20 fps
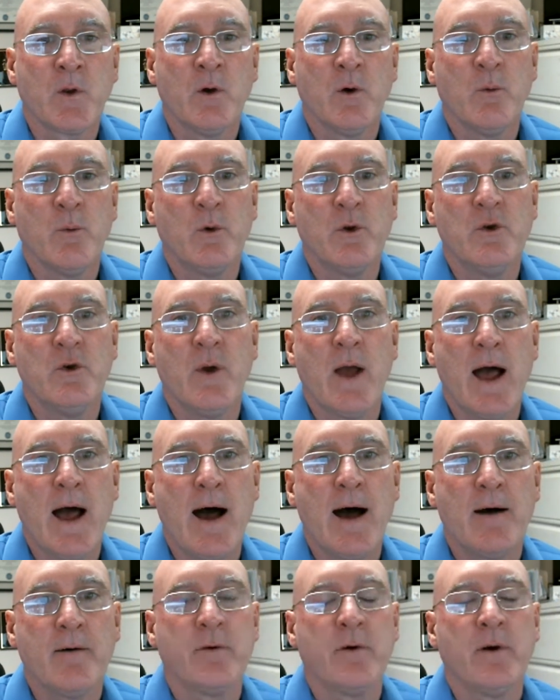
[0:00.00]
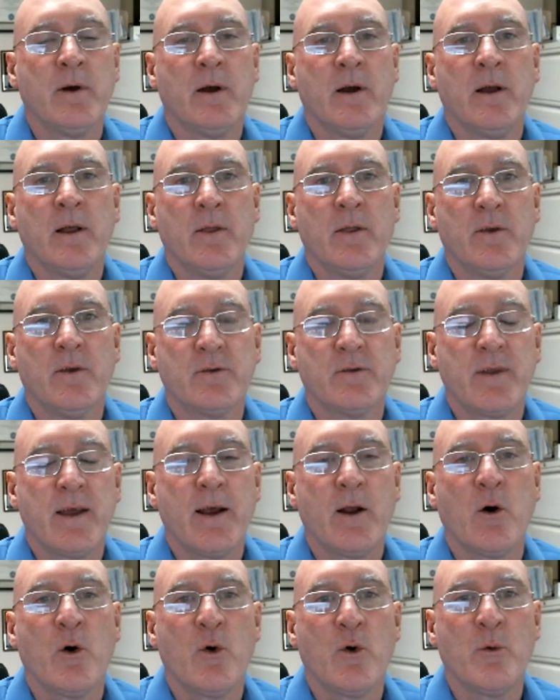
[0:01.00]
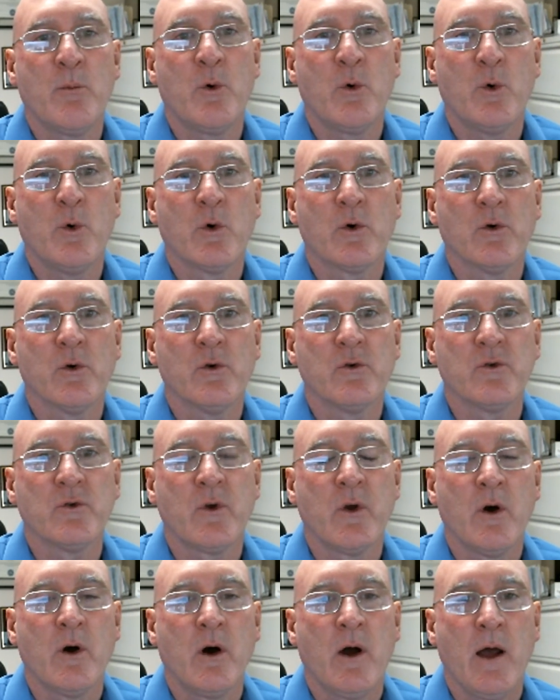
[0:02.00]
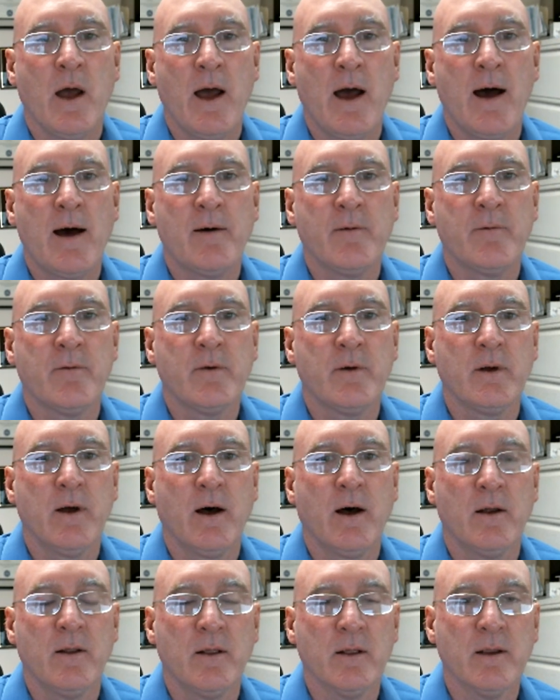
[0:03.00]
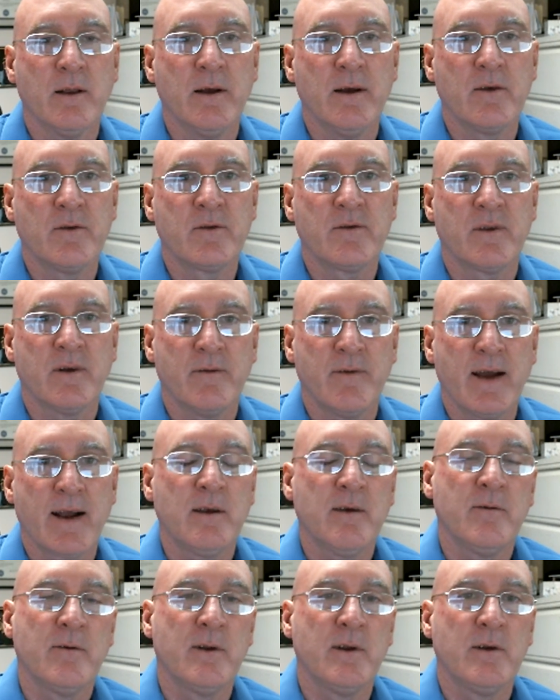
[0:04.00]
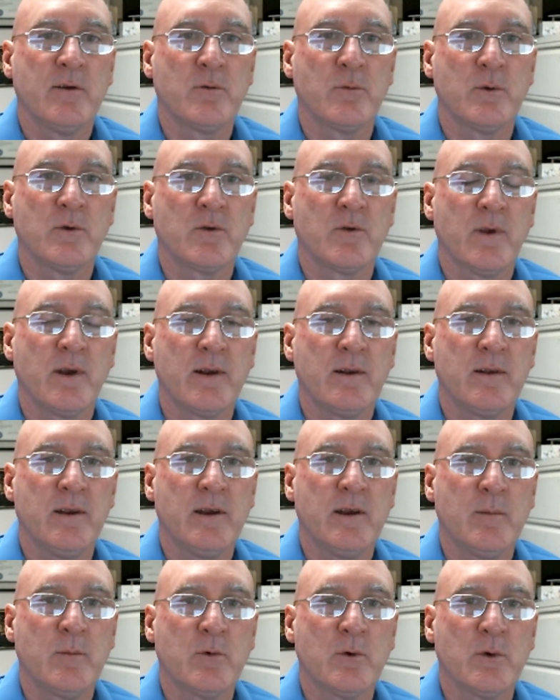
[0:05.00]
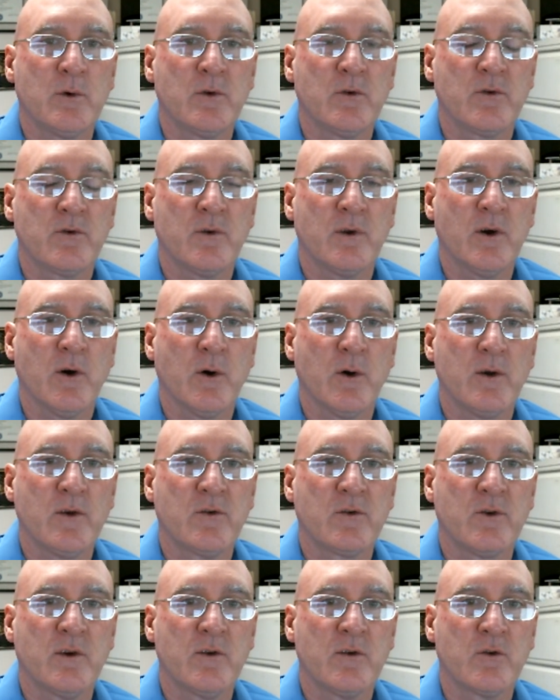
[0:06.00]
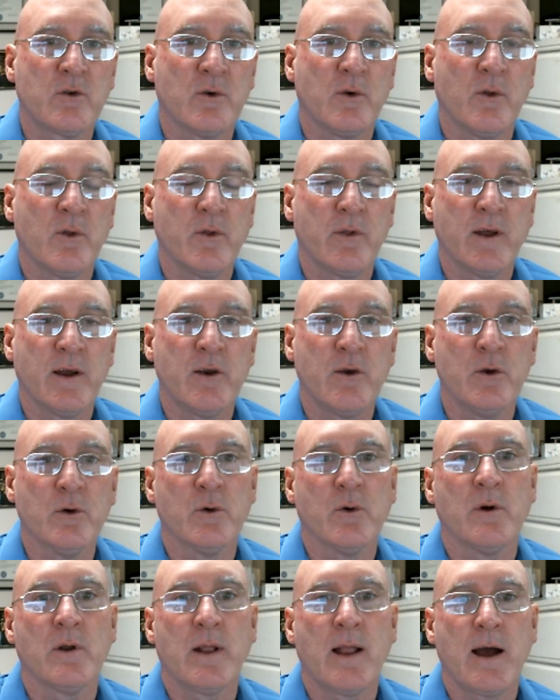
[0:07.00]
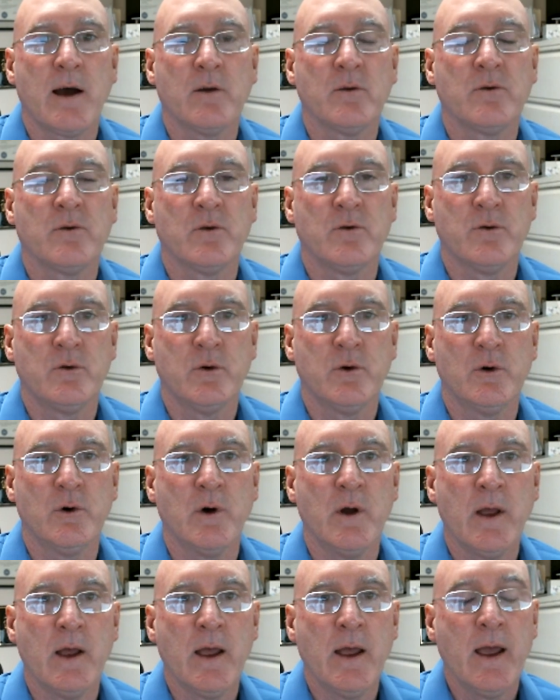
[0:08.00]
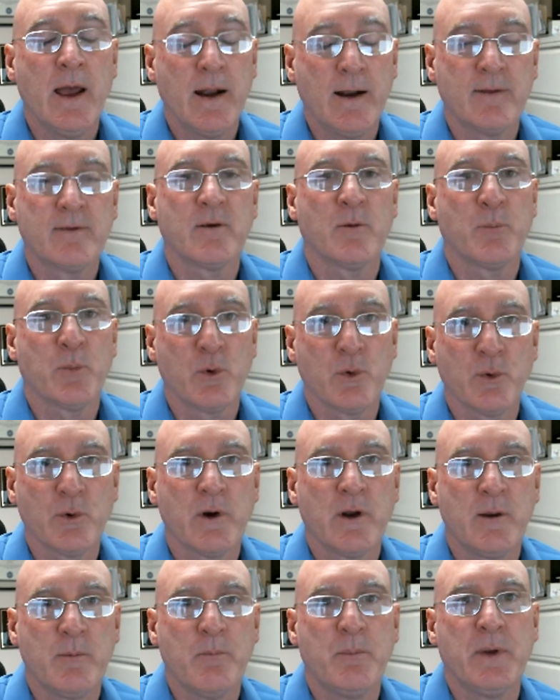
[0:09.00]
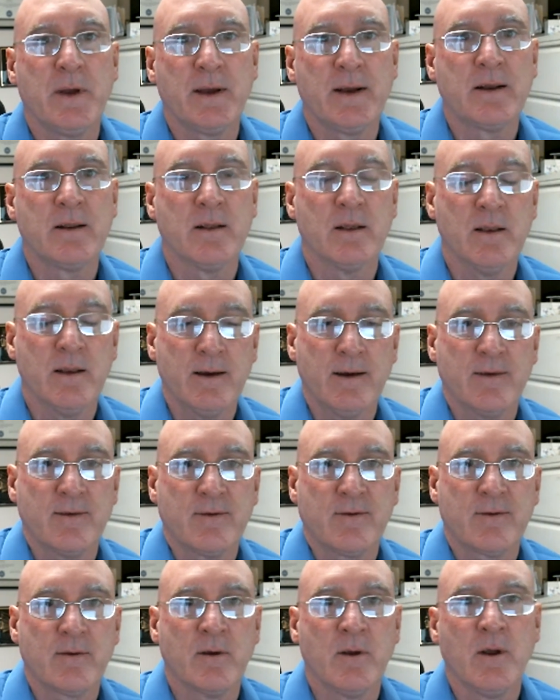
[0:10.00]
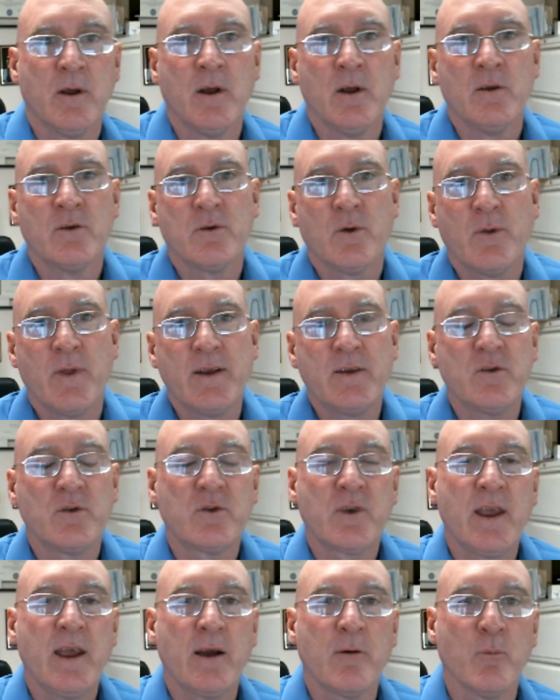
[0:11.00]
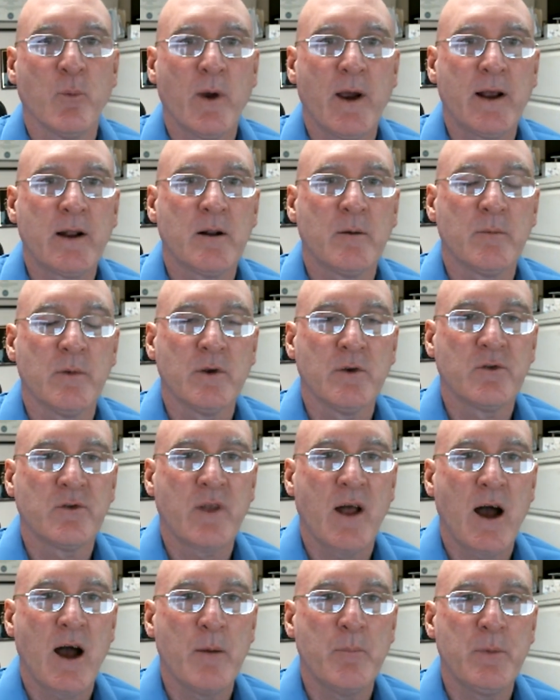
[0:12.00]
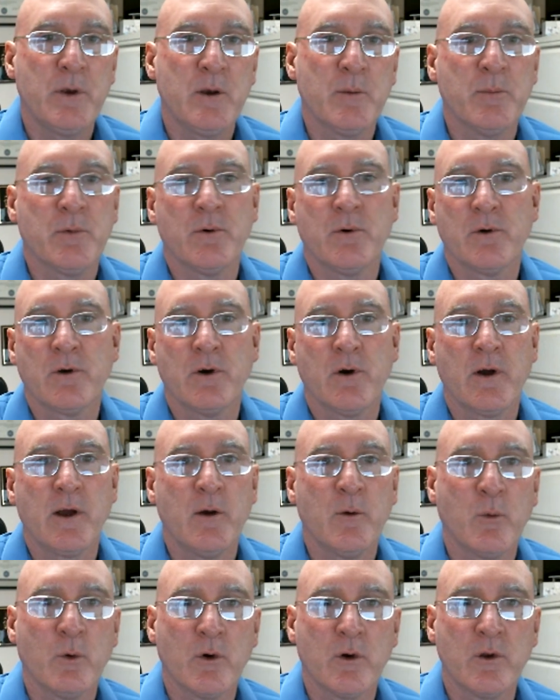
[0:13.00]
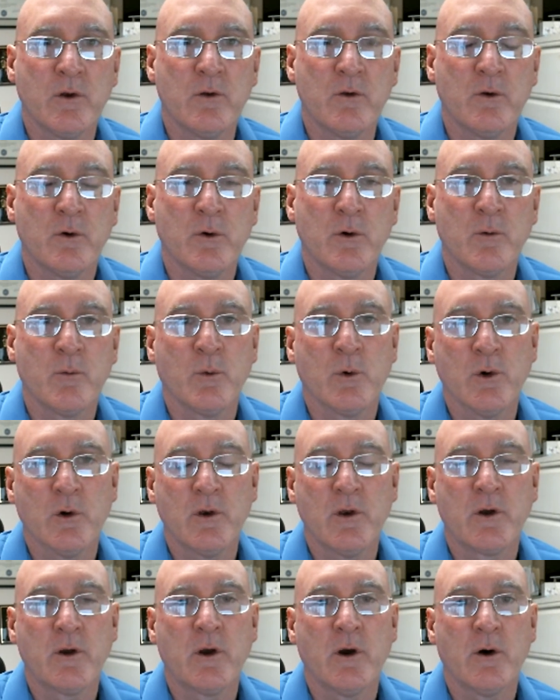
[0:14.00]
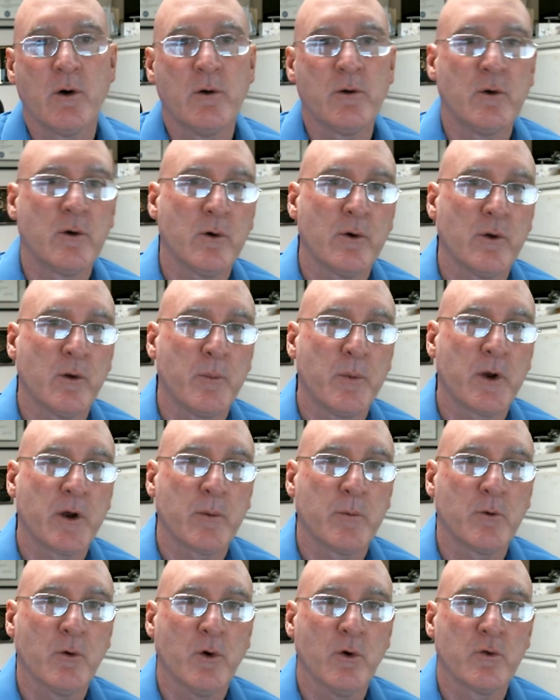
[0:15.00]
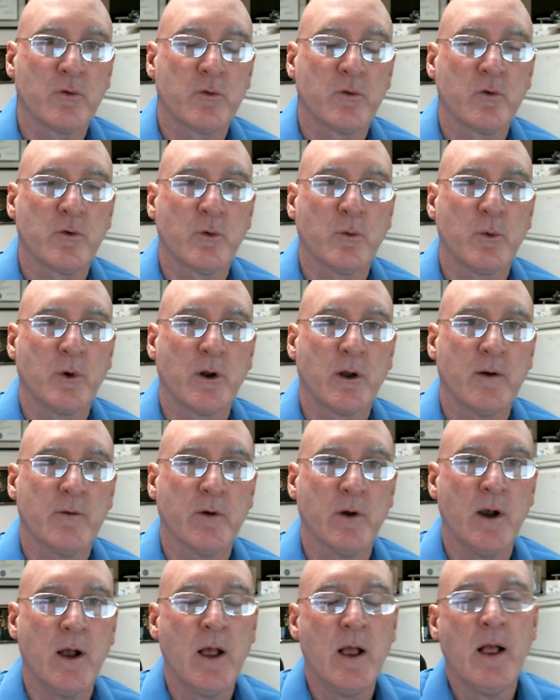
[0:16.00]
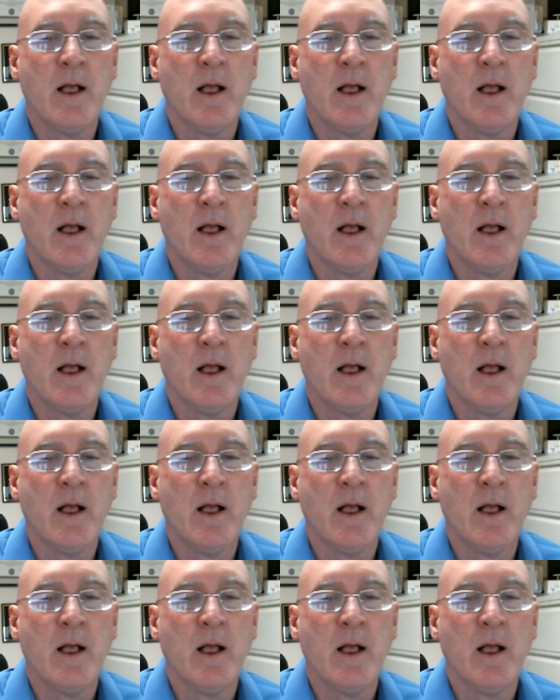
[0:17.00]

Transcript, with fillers: when you have the stay-at-home orders have a list of activities which they deemed are, are essential that you're allowed to do. And it's a pretty big list. So they just can't randomly stop people and go, hey, what are you doing? Where are you going? You're going to pick up groceries or whatever.